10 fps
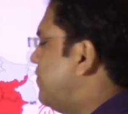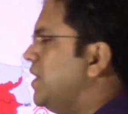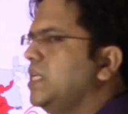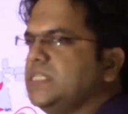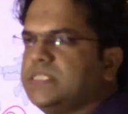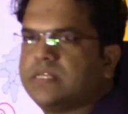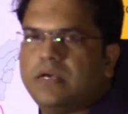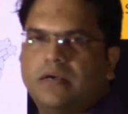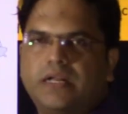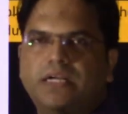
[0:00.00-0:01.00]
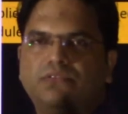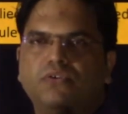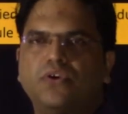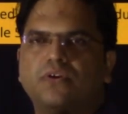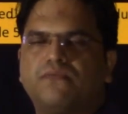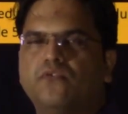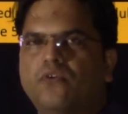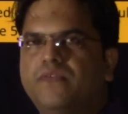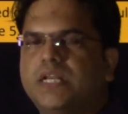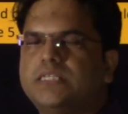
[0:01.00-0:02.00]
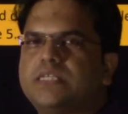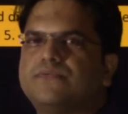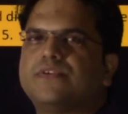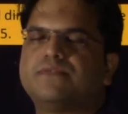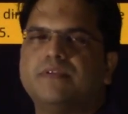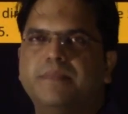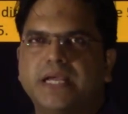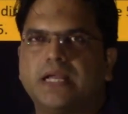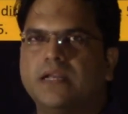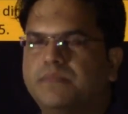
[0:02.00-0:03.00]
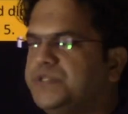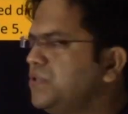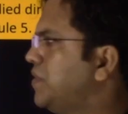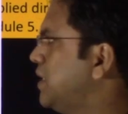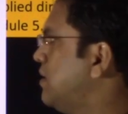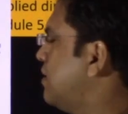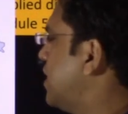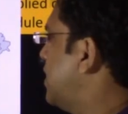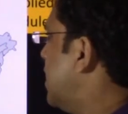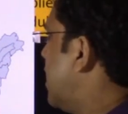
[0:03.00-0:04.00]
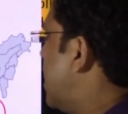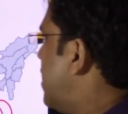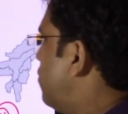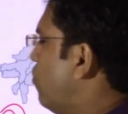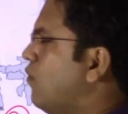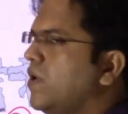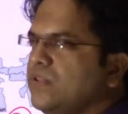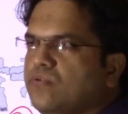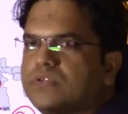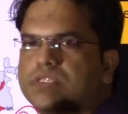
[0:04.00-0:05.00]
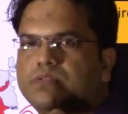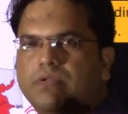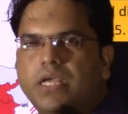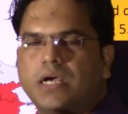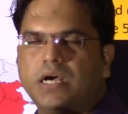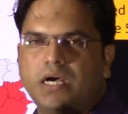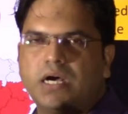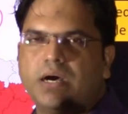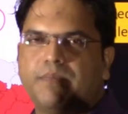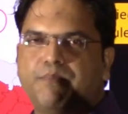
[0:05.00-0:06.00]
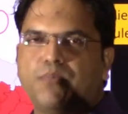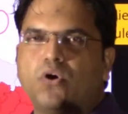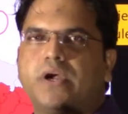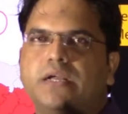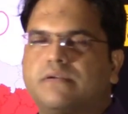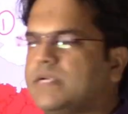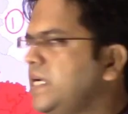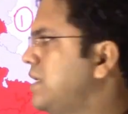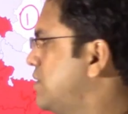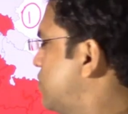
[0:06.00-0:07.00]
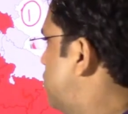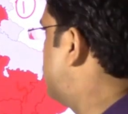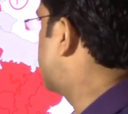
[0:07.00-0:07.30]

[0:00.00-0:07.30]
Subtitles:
villages, right, 3 or 4 villages which will be clubbed together, right? And over those 3 pocket, right? So